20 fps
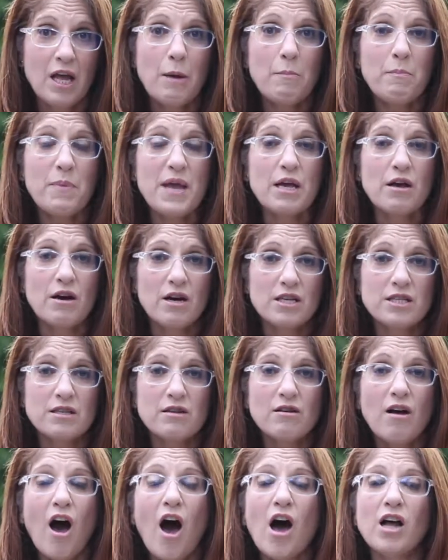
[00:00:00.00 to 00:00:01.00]
Because
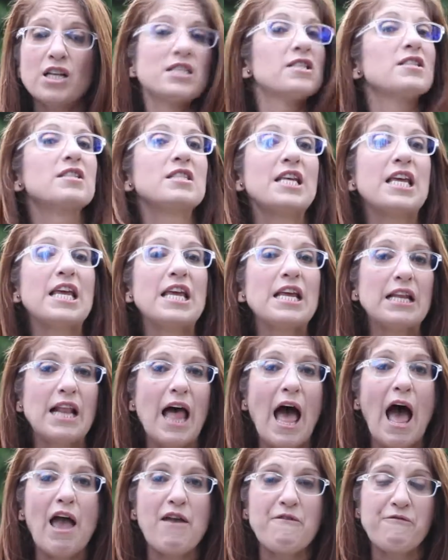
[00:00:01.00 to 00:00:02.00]
God sees
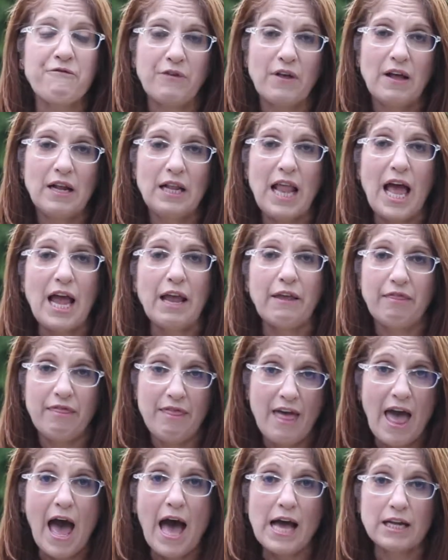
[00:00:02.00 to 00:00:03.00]
life like
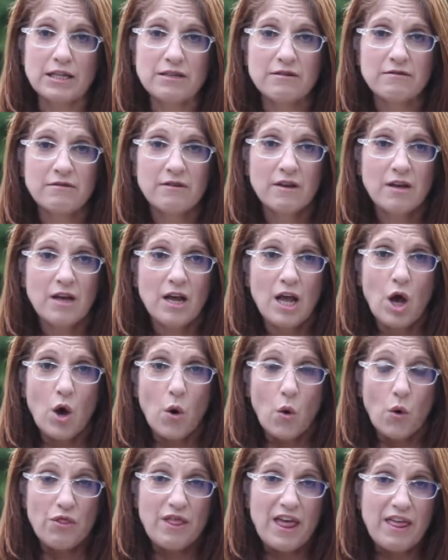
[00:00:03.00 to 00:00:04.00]
that.
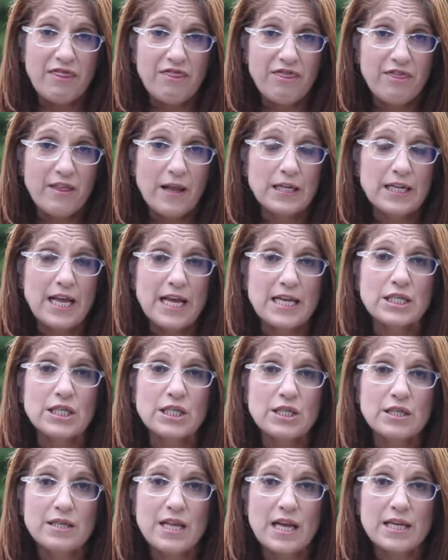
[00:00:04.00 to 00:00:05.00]
The
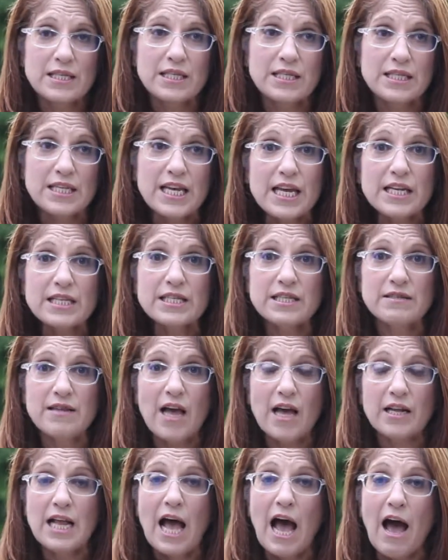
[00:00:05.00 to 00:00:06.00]
seeds
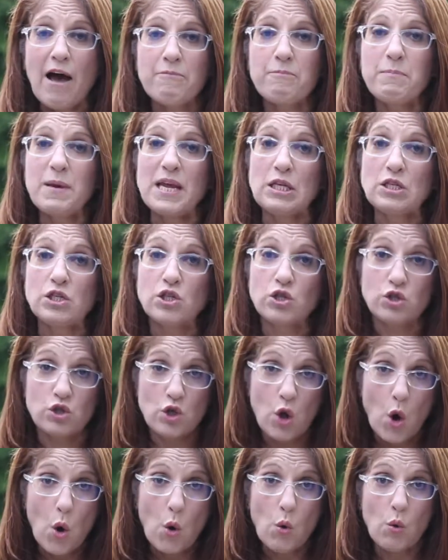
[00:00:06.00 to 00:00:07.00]
that have been
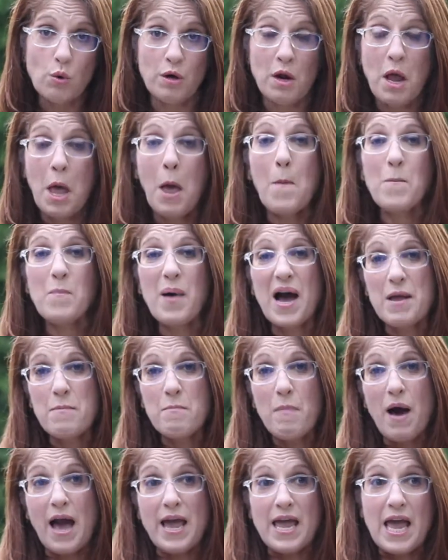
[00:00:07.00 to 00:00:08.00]
sown by
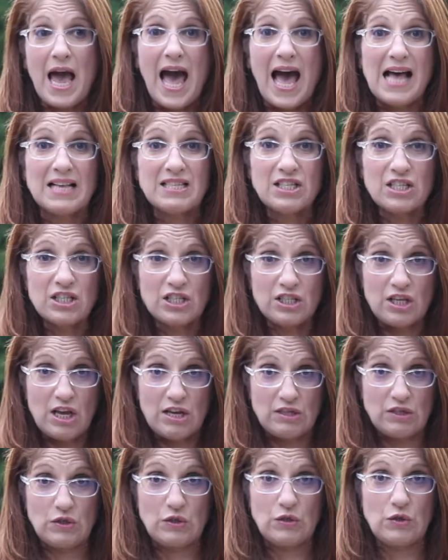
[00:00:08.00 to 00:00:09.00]
my
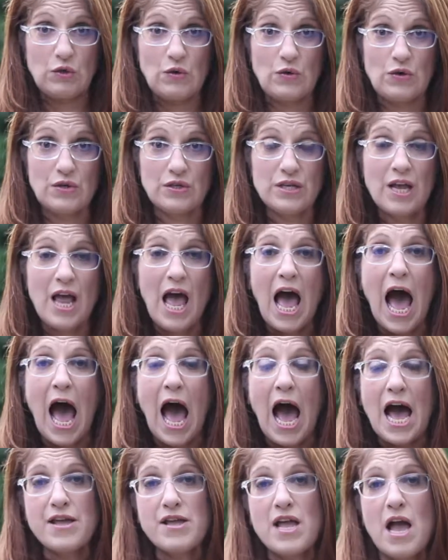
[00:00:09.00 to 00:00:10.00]
ancestors,
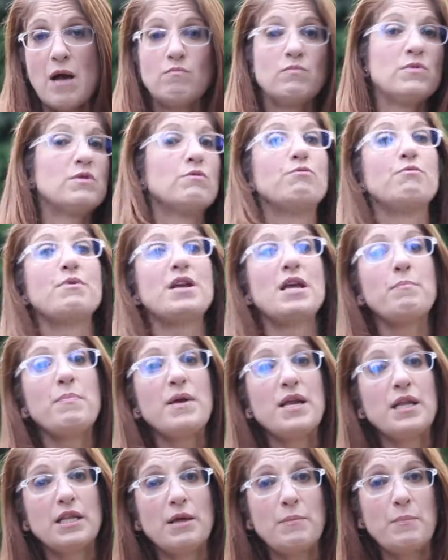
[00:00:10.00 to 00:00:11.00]
I am
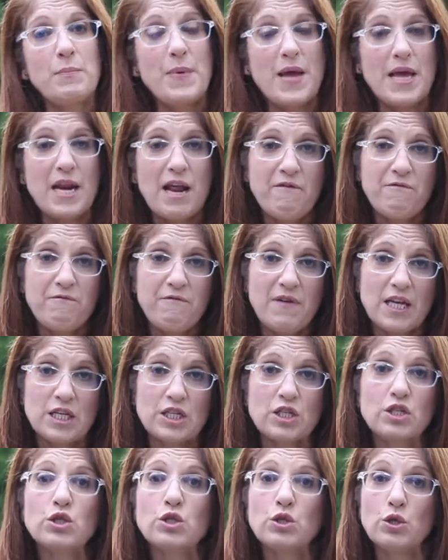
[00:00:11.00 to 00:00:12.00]
reaping the benefits
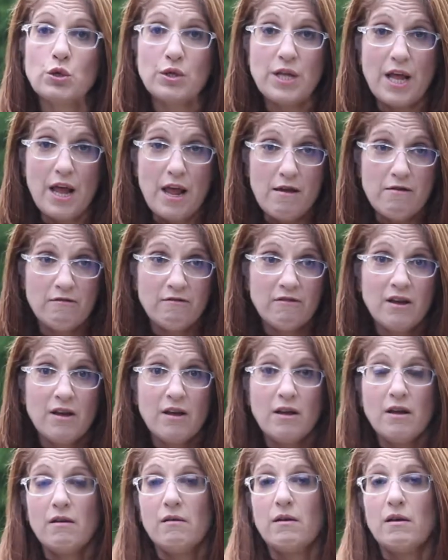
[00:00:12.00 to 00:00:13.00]
today,
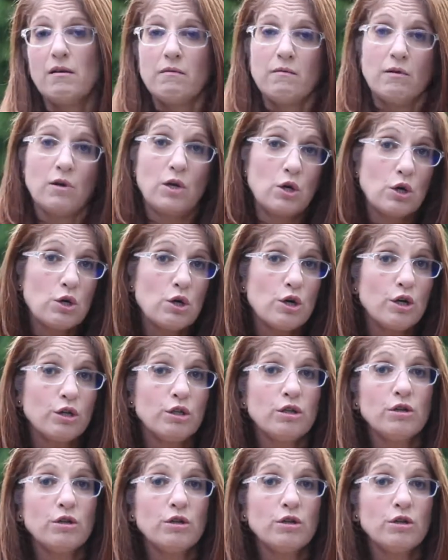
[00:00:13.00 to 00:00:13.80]
good